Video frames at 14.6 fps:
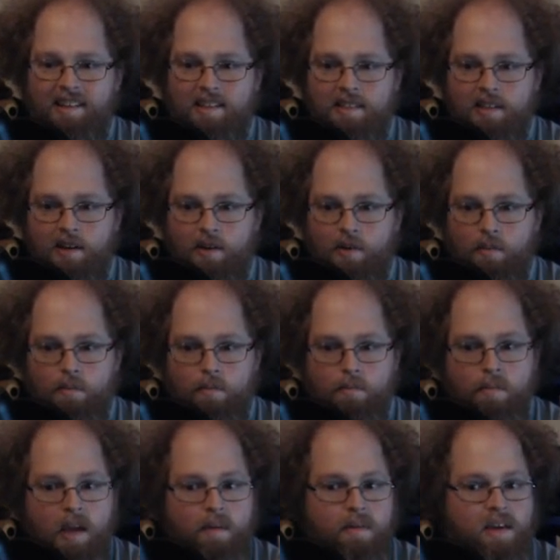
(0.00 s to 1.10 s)
So
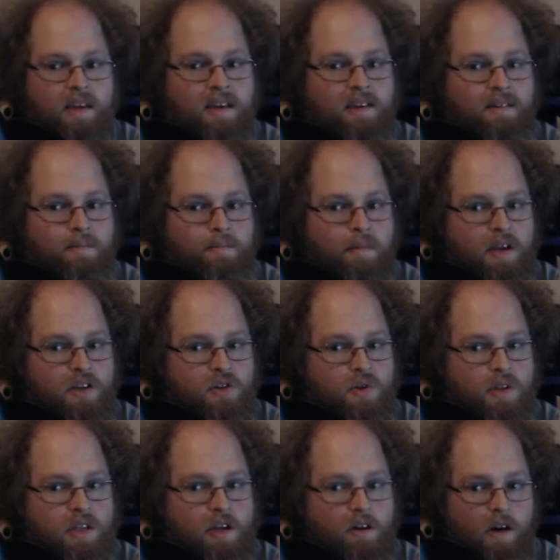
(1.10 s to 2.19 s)
maybe make sure
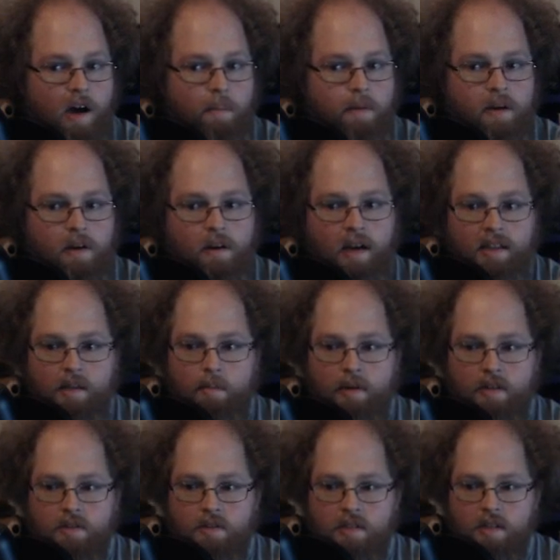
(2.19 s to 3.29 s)
that you're up here at the
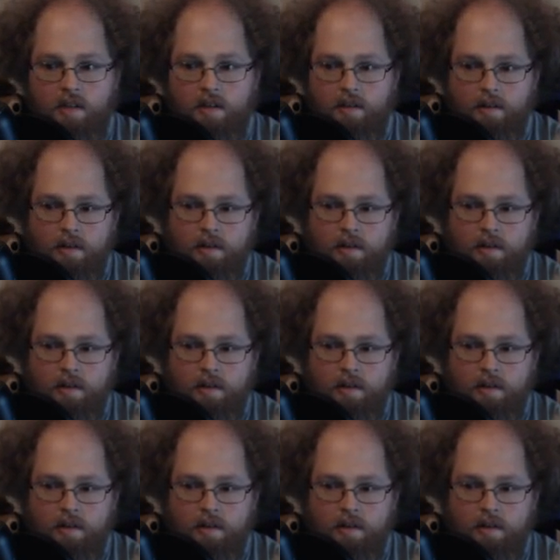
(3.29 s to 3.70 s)
pixels here.